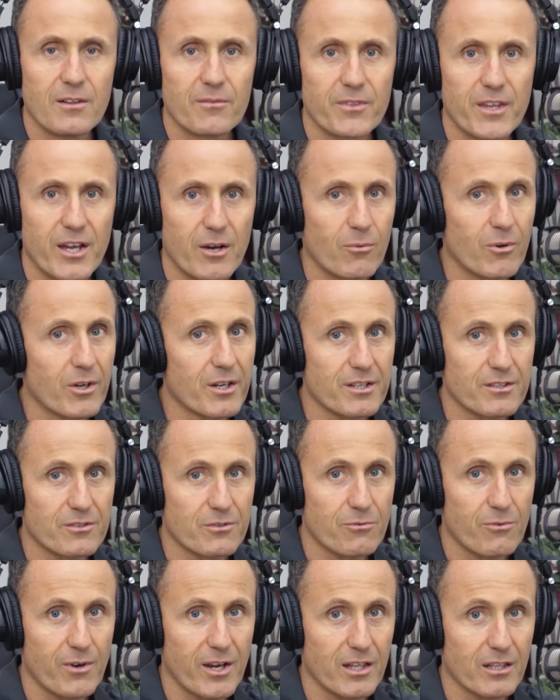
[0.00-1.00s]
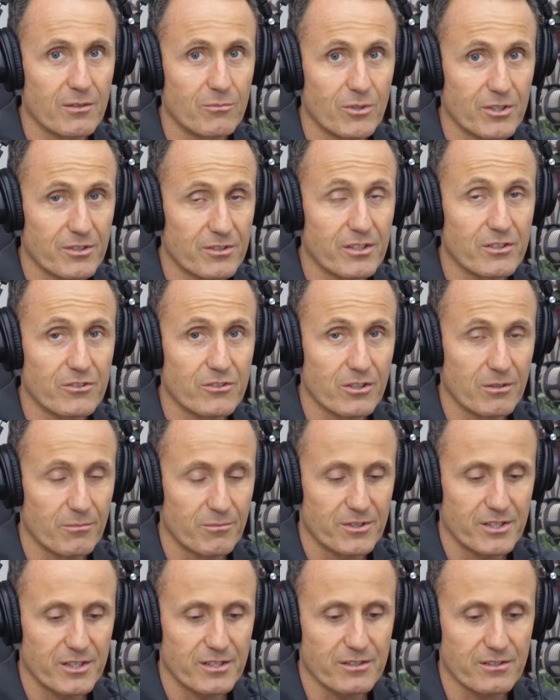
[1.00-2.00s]
Now, what is ghrelin? What's insulin
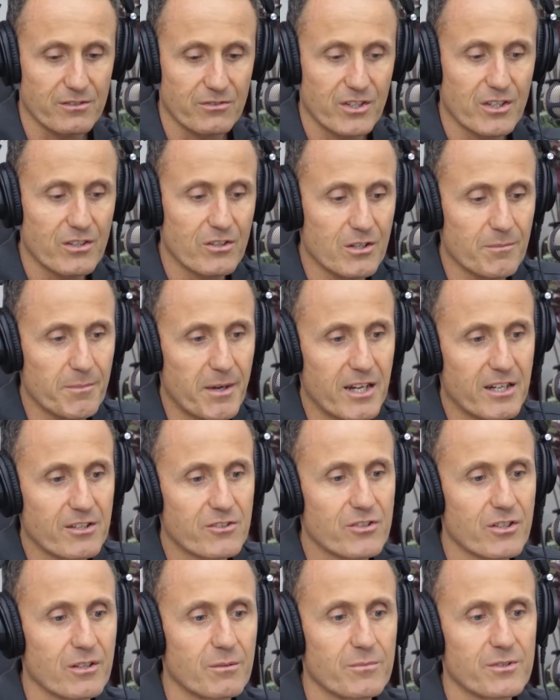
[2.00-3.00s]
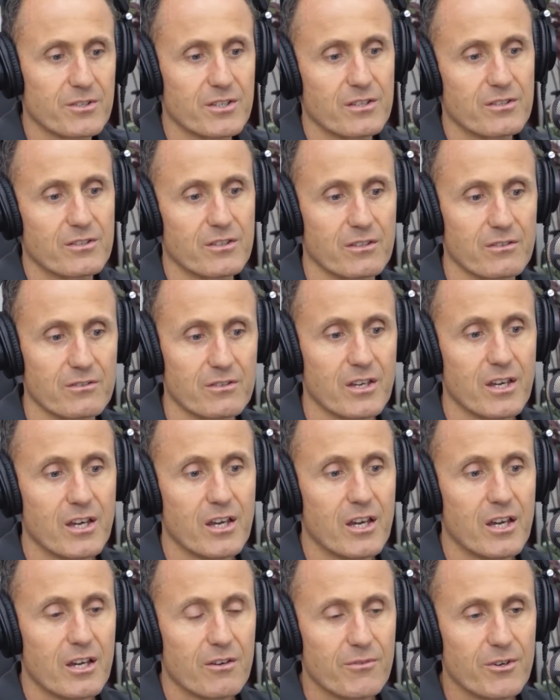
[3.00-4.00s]
resistance? Let's talk about insulin resistance.
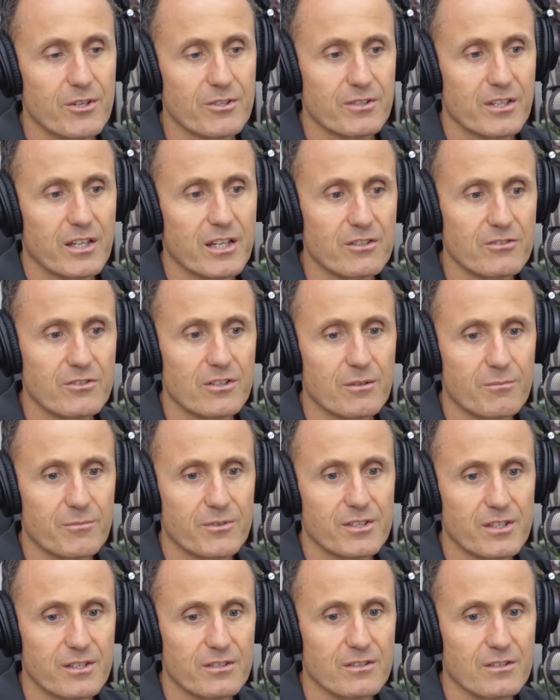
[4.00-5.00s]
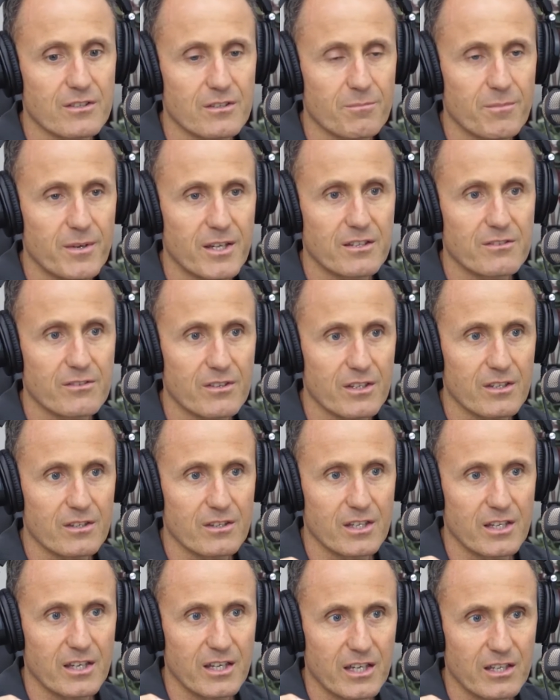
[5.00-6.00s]
Firstly, insulin resistance means that
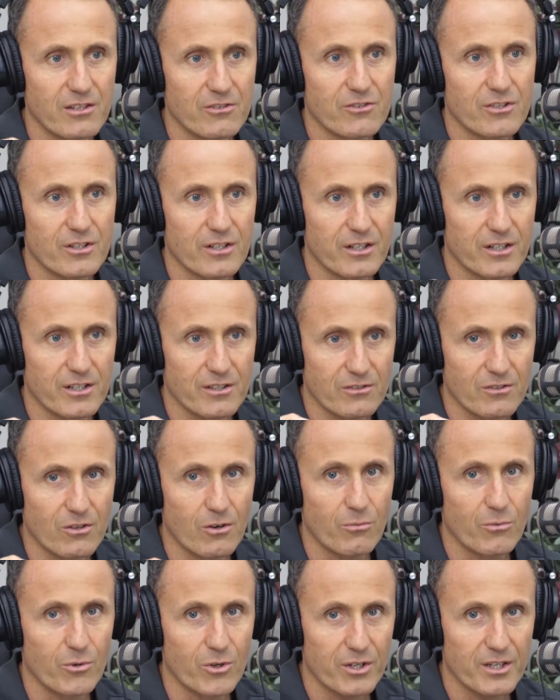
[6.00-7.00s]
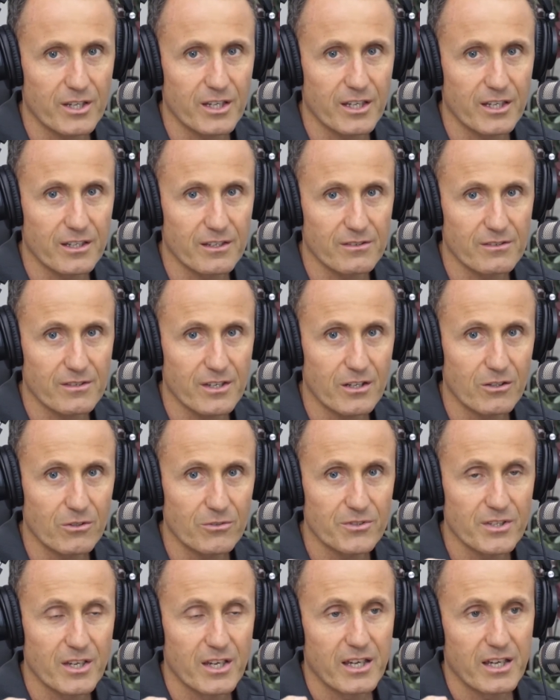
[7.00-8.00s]
the insulin is not working in the
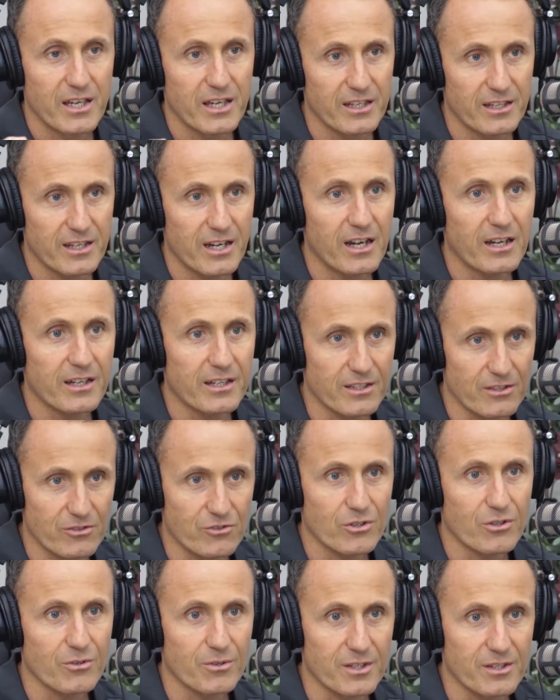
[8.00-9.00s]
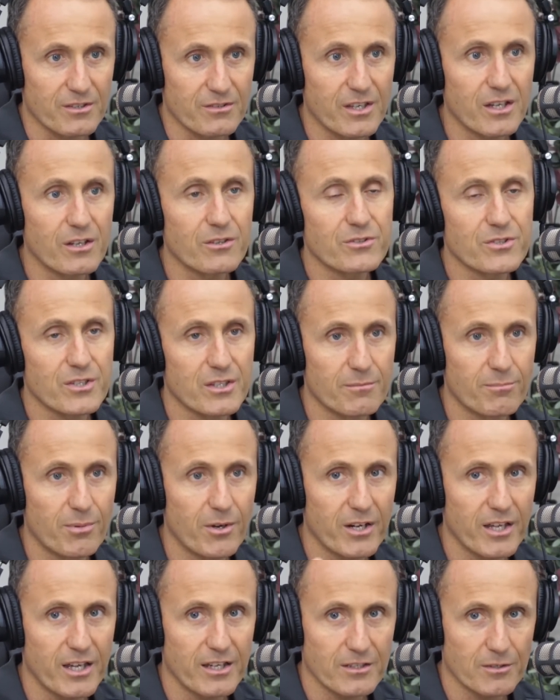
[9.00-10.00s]
cells. It can't get the sugar in the cells, so the
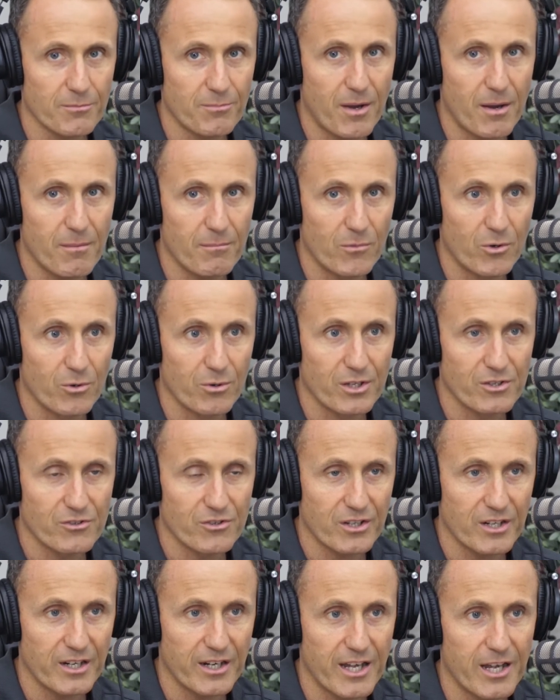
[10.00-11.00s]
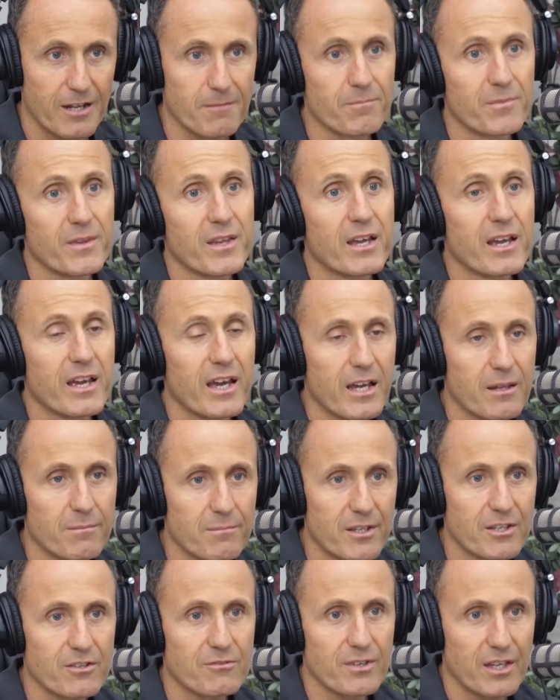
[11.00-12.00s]
body has to pump more insulin out.
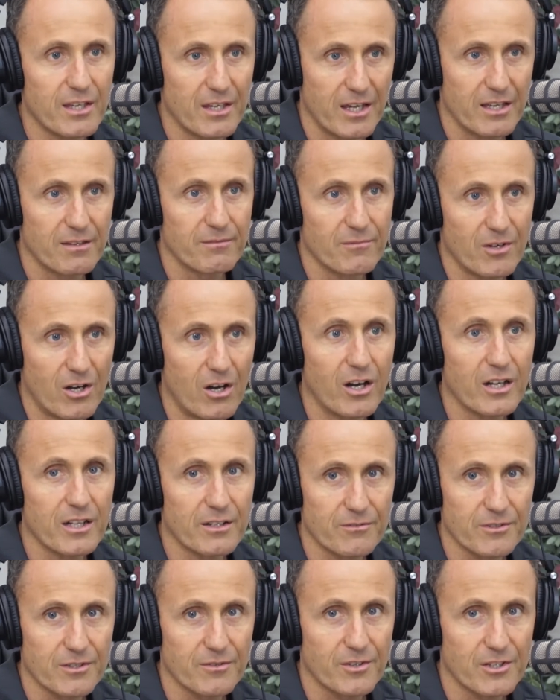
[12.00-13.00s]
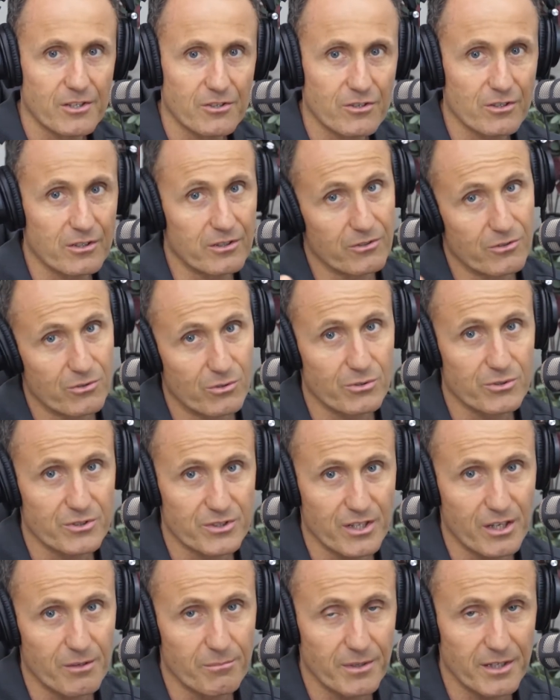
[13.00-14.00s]
And, and high levels of insulin
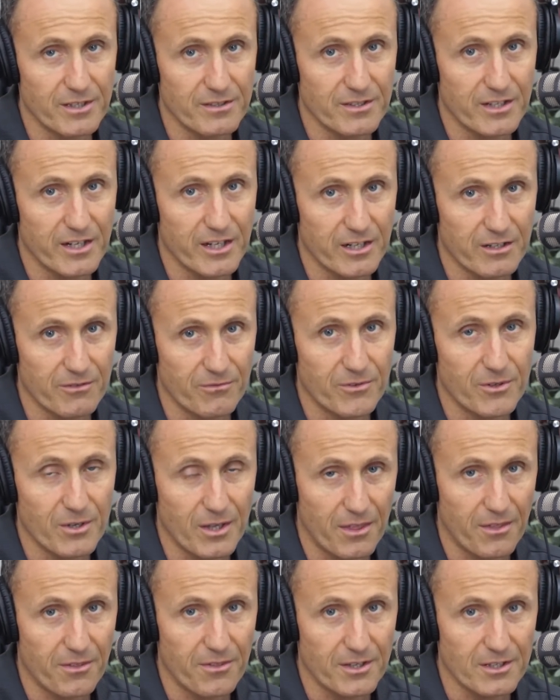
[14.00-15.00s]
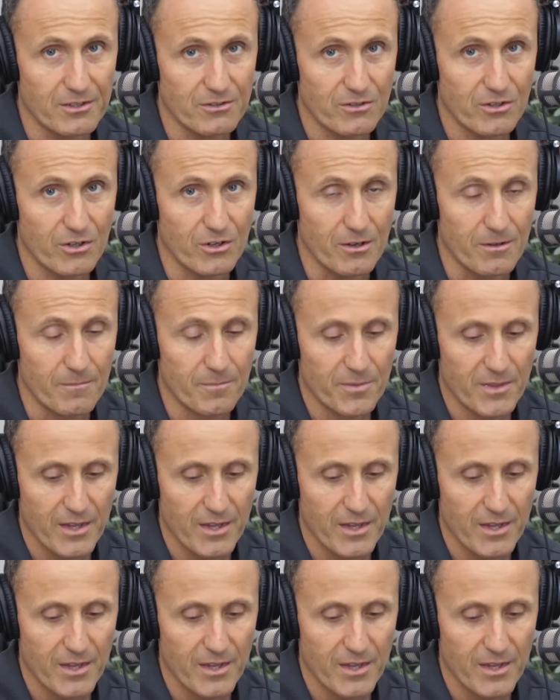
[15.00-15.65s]
causes obesity and a few other things too.